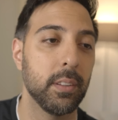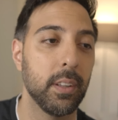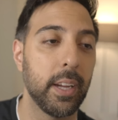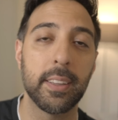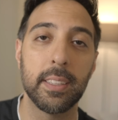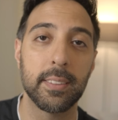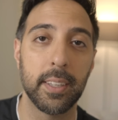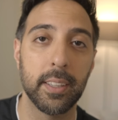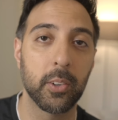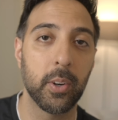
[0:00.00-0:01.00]
like they
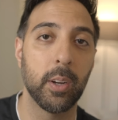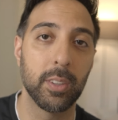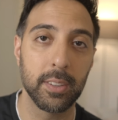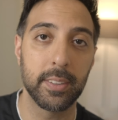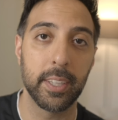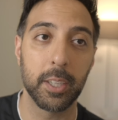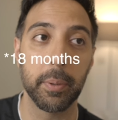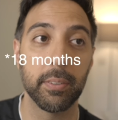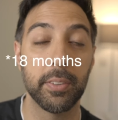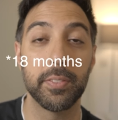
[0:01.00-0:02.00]
say, the crown does take
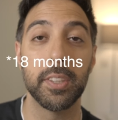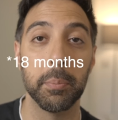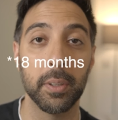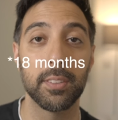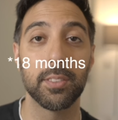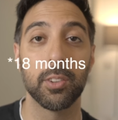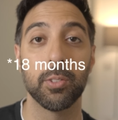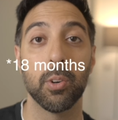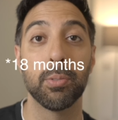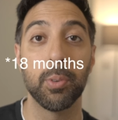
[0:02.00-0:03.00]
about 15 months to
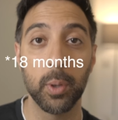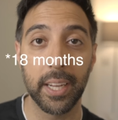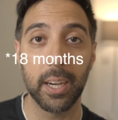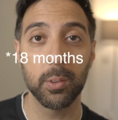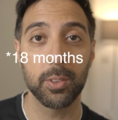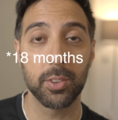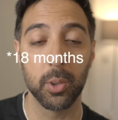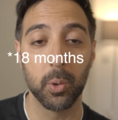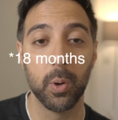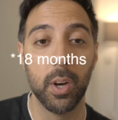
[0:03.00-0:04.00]
grow fully out.
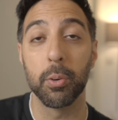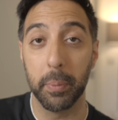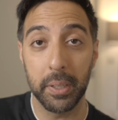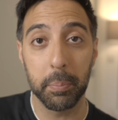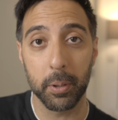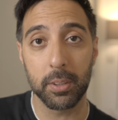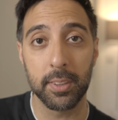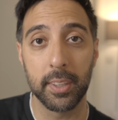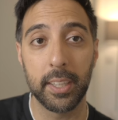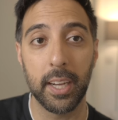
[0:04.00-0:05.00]
So for me
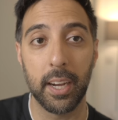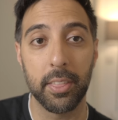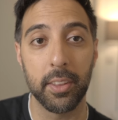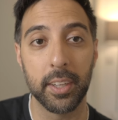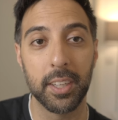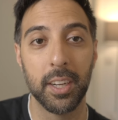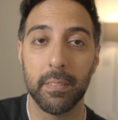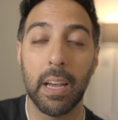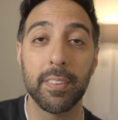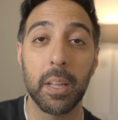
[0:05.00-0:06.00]
personally, I think
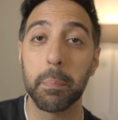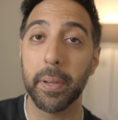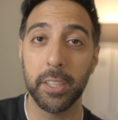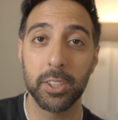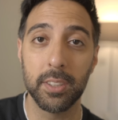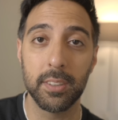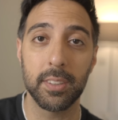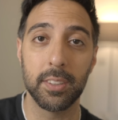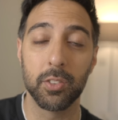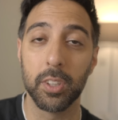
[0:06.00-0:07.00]
having that
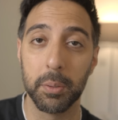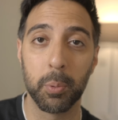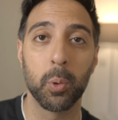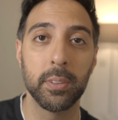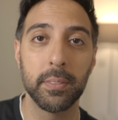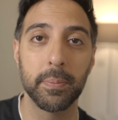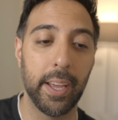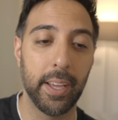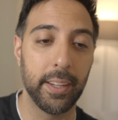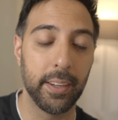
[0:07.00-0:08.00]
patience is really important.
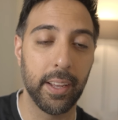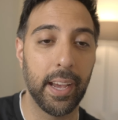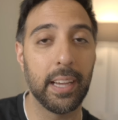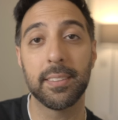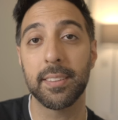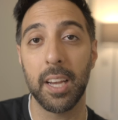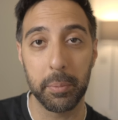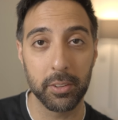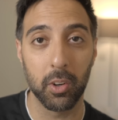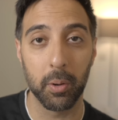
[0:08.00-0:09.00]
And as time
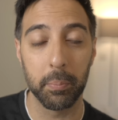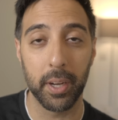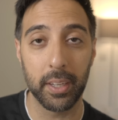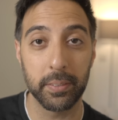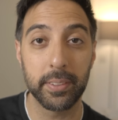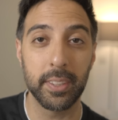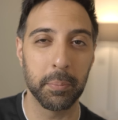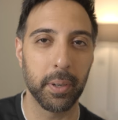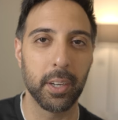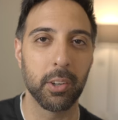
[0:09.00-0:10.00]
has gone by, I've seen
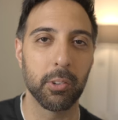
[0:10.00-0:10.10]
my hair